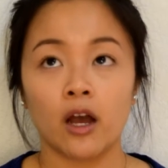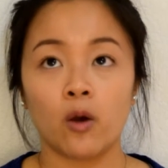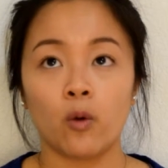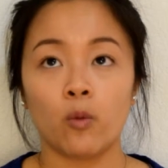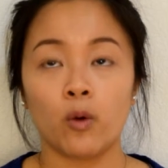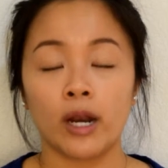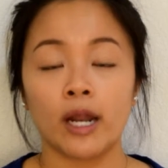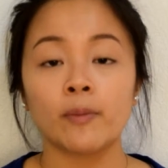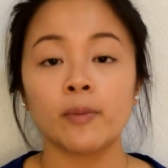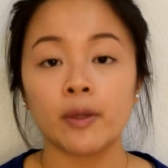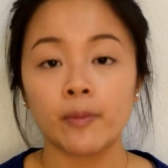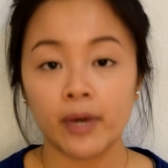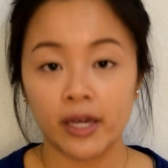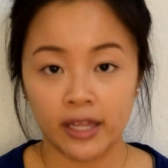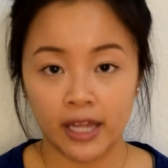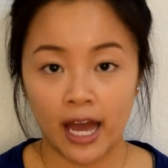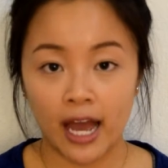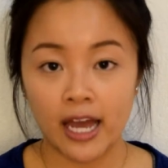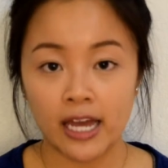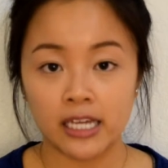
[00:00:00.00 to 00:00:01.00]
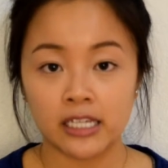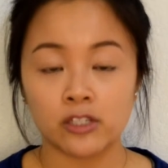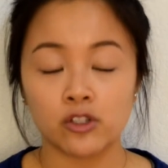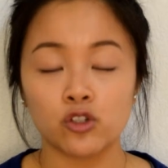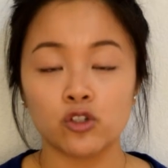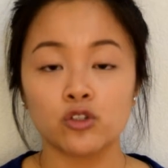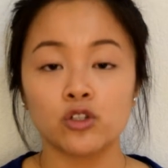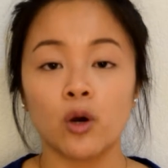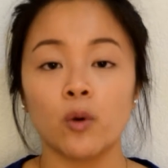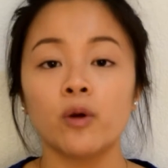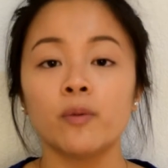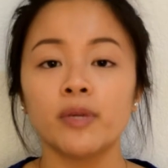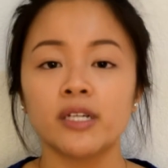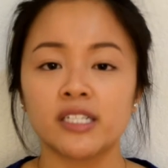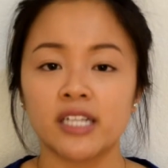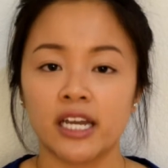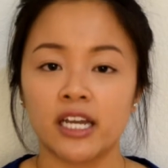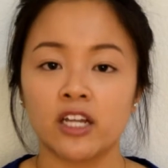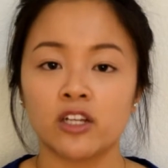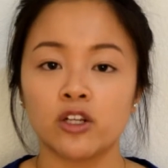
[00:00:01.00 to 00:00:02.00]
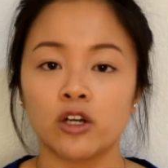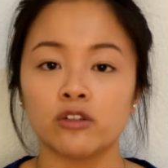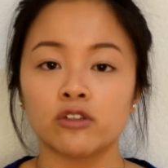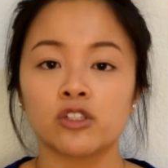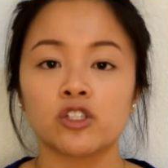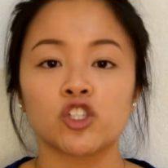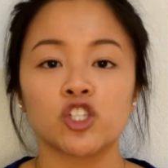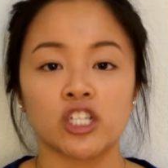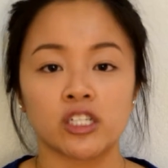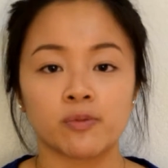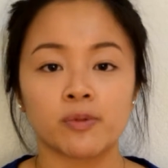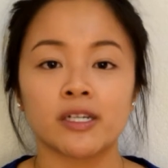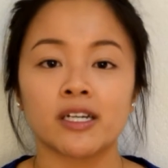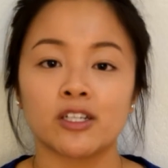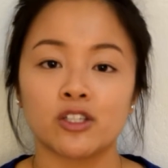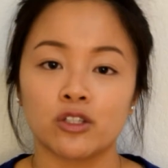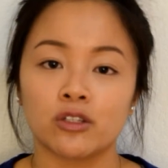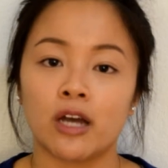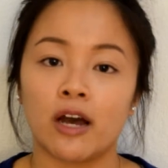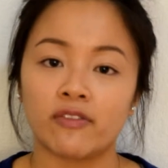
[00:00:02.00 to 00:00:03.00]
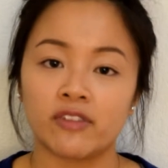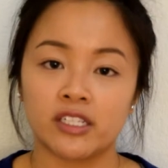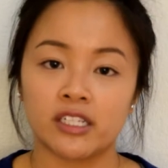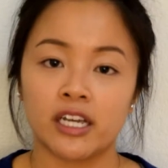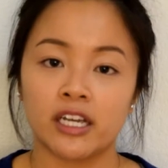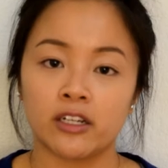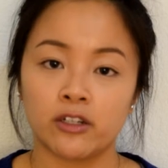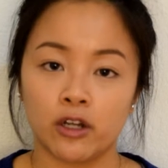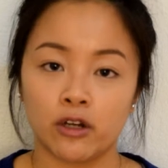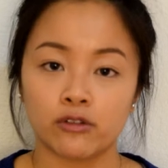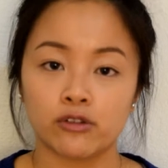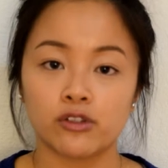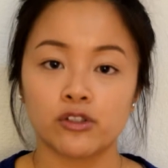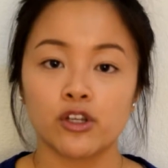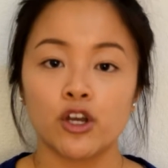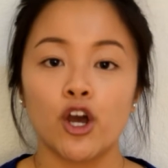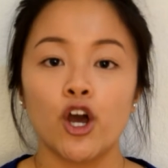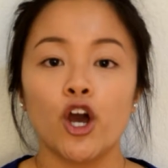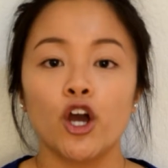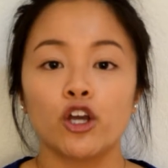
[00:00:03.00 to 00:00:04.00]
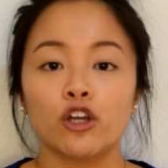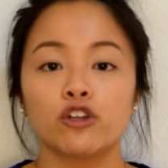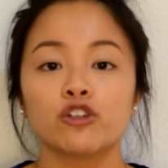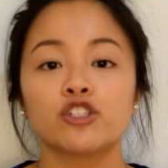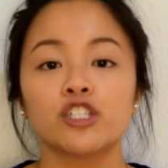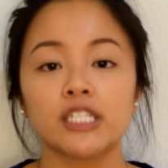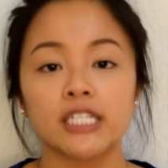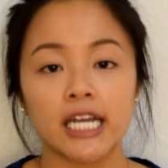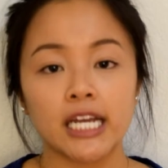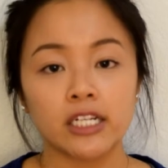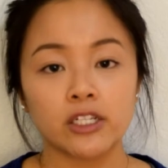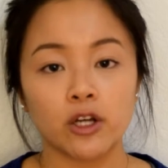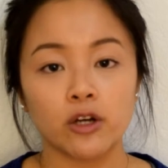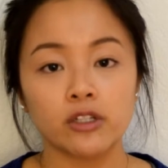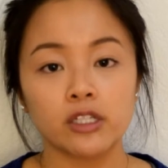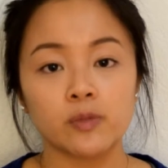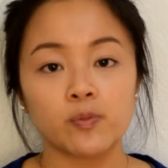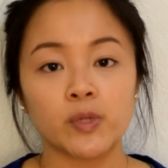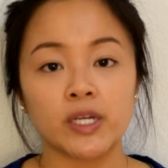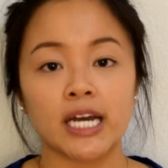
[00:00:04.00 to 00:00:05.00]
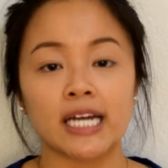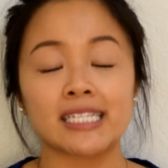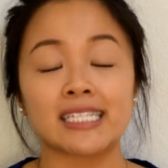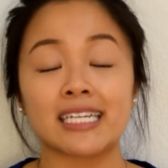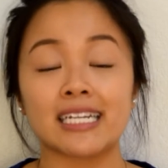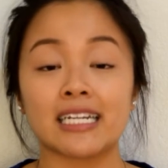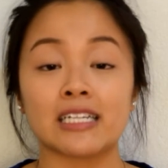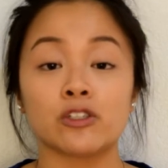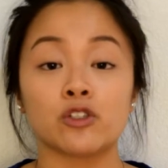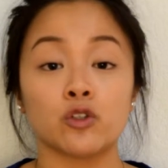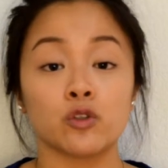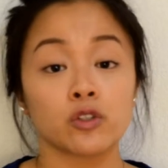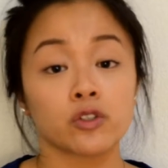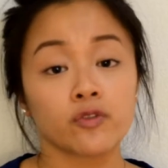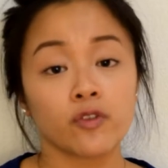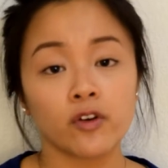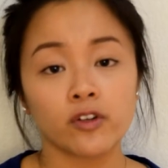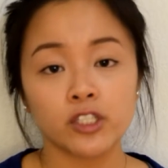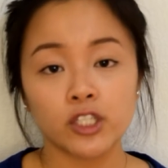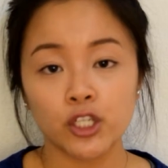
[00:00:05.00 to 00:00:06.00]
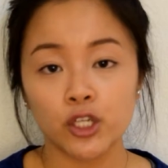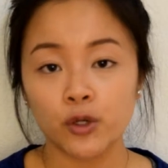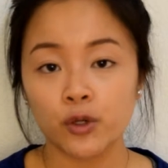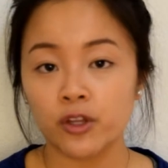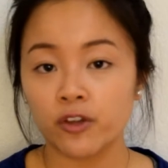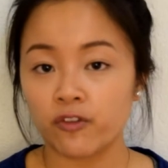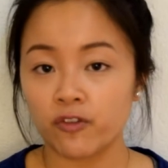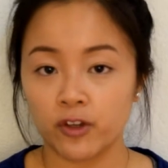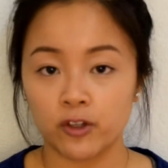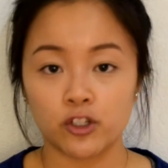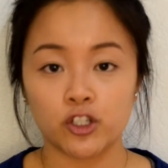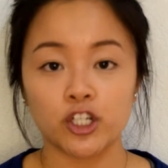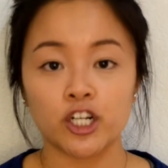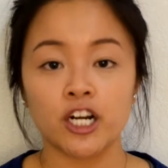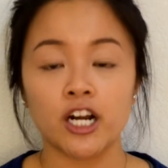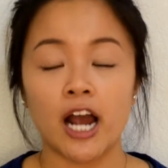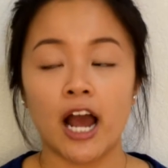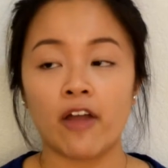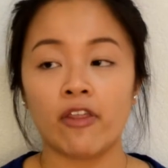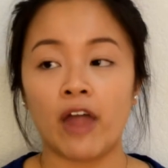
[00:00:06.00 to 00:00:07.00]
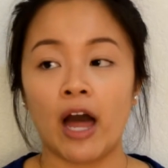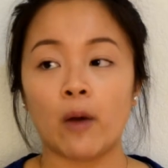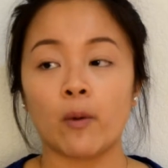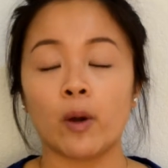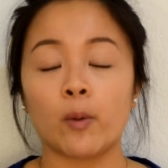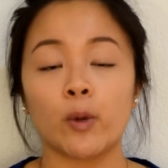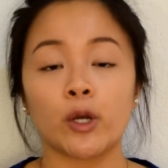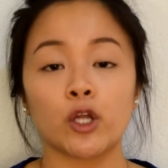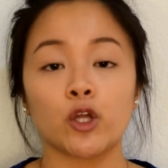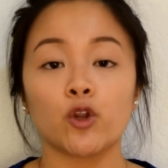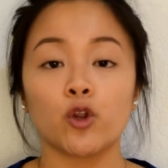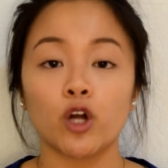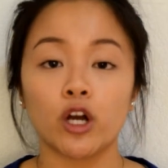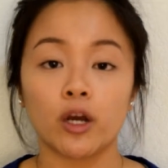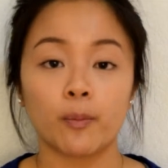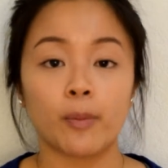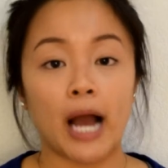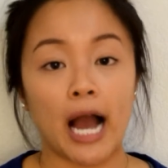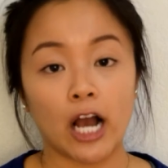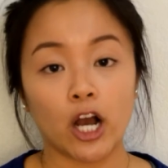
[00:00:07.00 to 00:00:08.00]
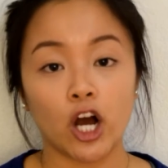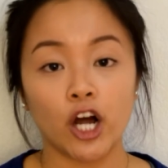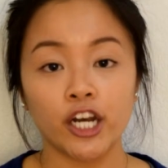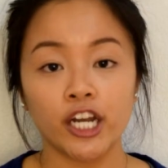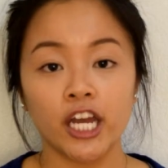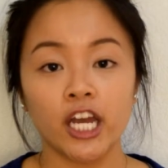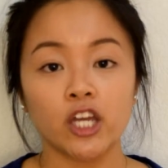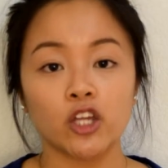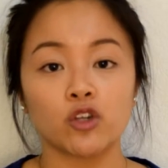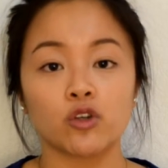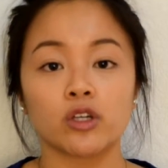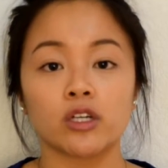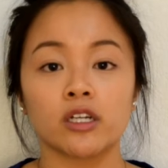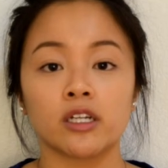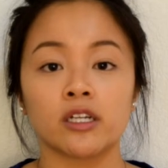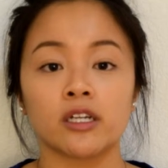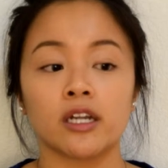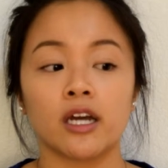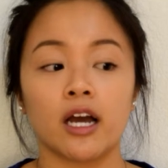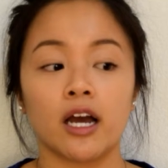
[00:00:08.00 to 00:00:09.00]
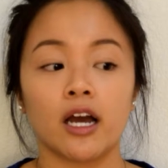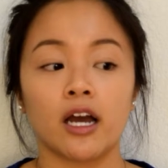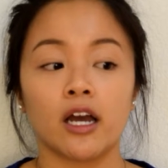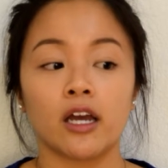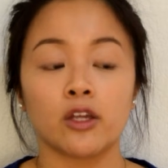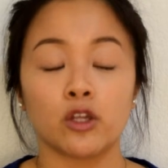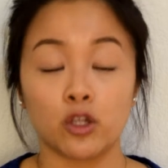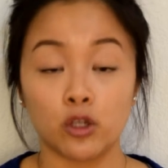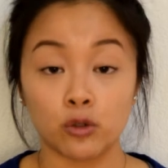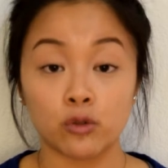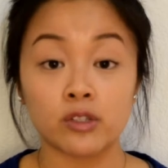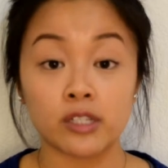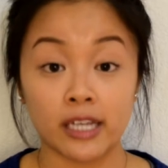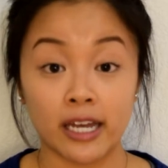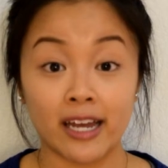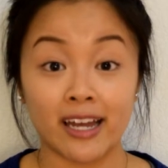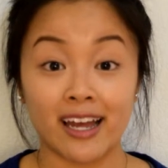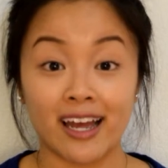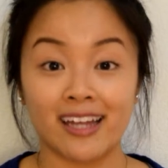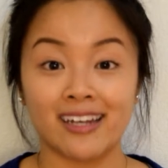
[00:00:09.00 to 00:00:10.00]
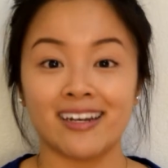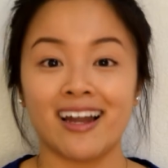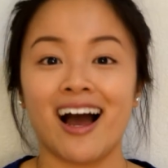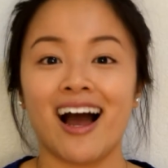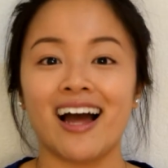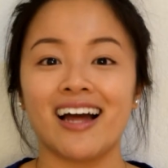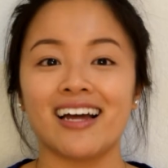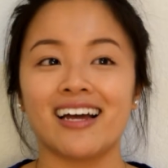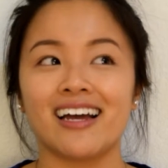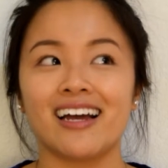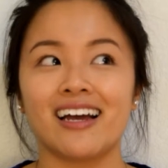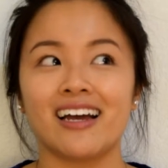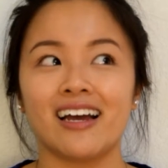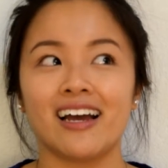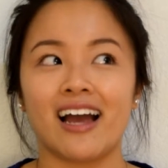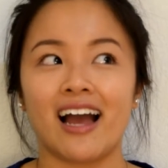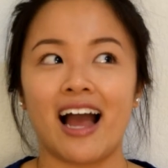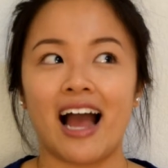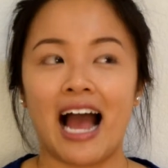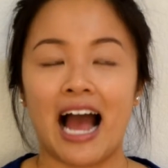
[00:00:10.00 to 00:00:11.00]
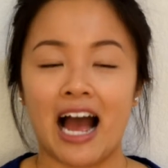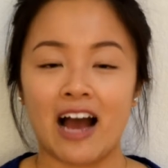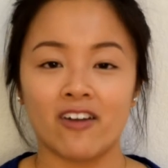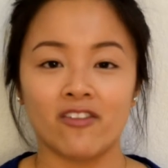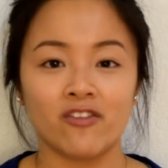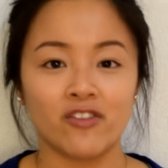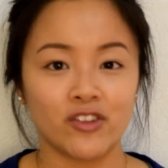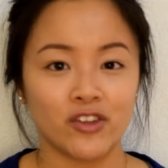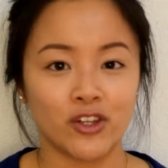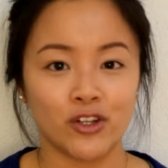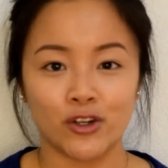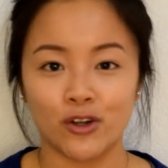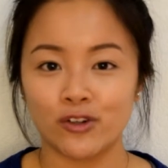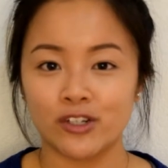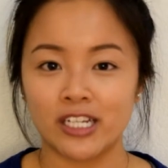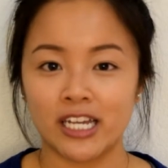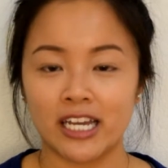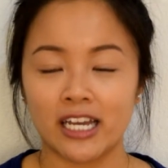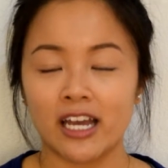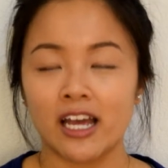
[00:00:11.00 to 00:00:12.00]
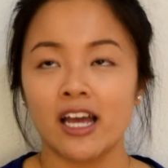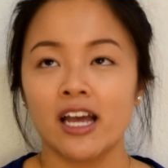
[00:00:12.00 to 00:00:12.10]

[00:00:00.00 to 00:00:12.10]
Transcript: What I mean by that is you don't want to be taking notes just because you have to take notes. You should take notes because it is useful to you in the future, and that way when you look back on it, you can use it and not have the note take.